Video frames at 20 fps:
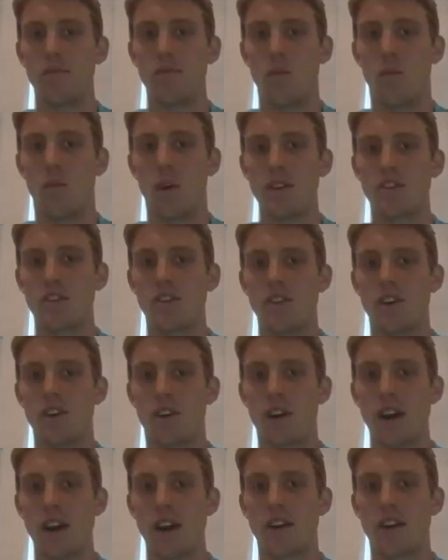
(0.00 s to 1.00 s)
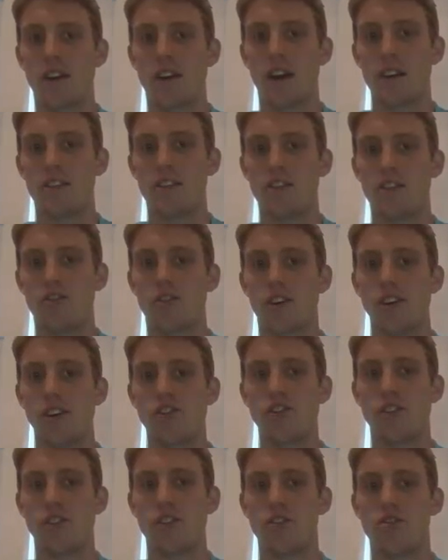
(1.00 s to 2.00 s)
Once urate
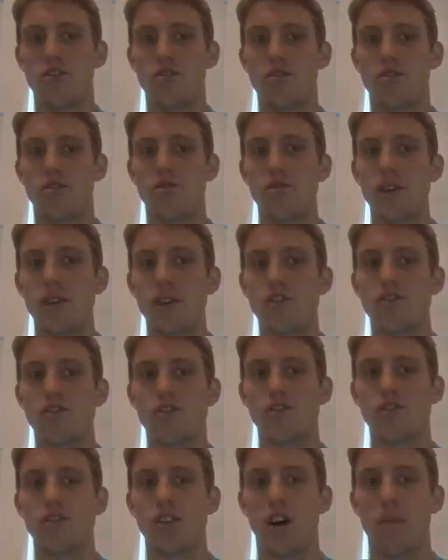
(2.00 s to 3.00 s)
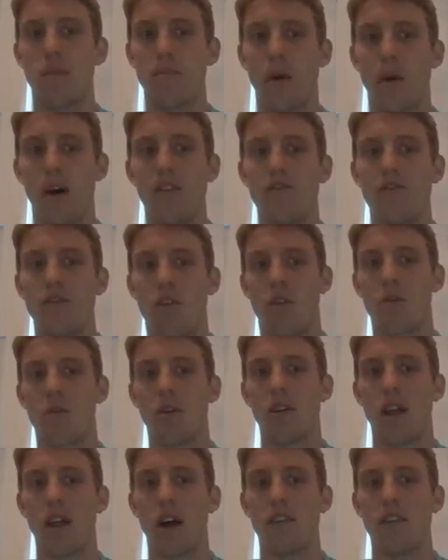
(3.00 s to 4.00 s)
concentrations reach above
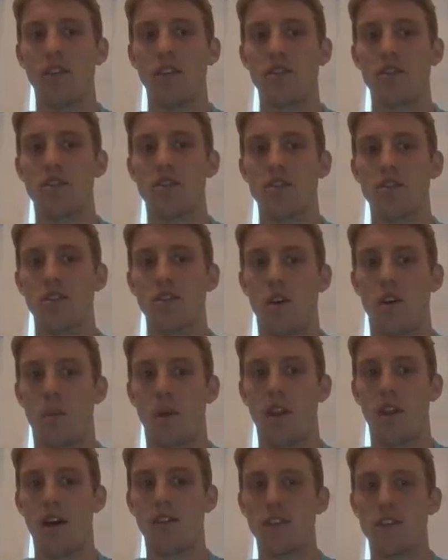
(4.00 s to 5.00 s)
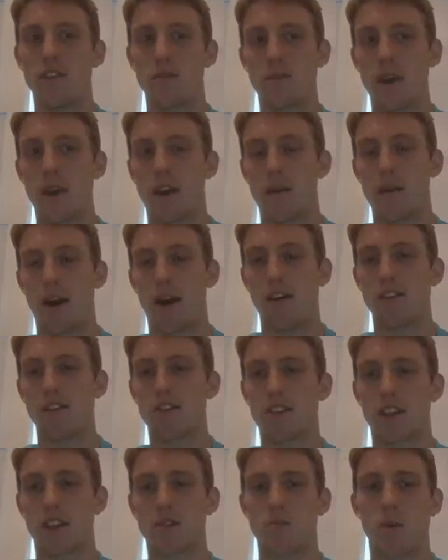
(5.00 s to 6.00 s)
normal levels being about
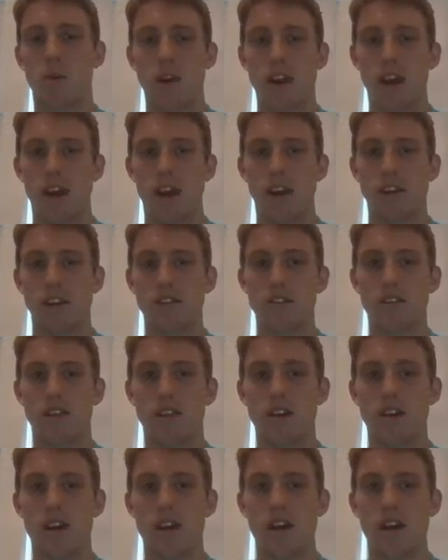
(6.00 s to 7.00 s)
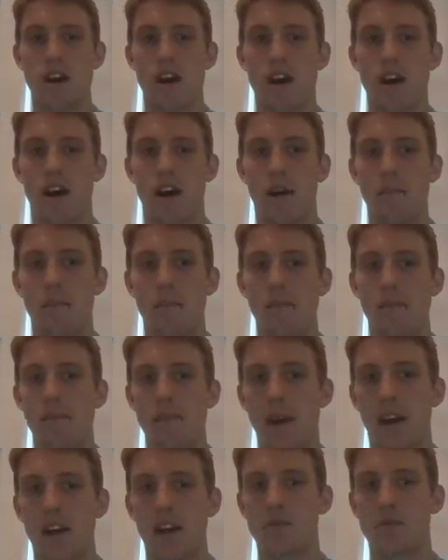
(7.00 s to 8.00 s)
6.8
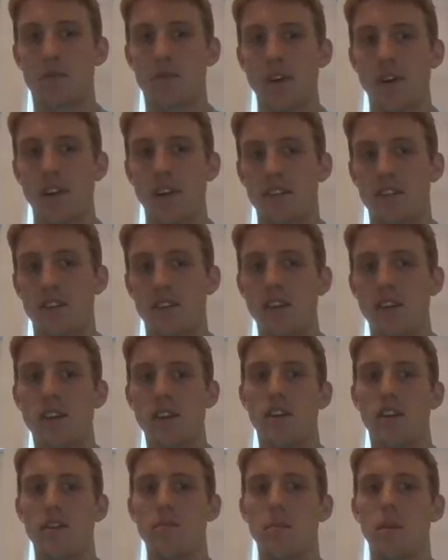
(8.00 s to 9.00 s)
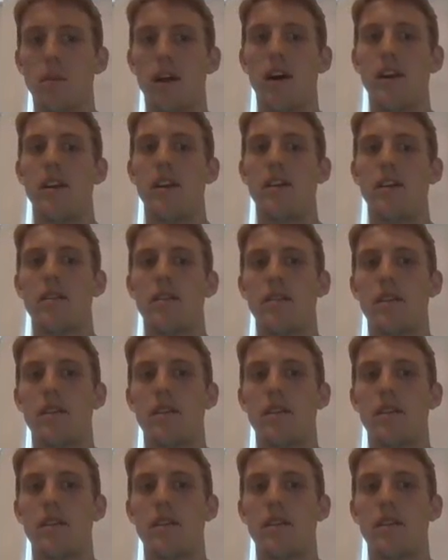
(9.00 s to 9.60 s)
mg per deciliter of blood,